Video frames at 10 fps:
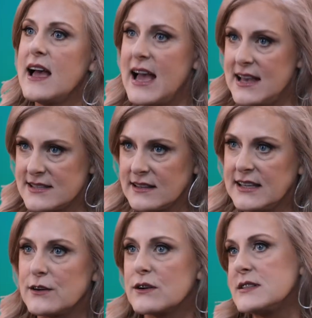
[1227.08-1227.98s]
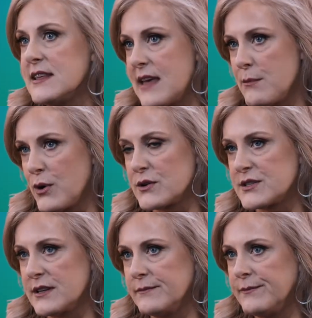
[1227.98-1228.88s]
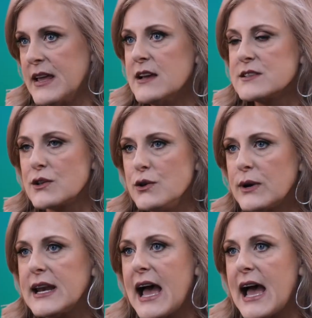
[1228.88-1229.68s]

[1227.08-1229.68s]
as a leader to that person. So you can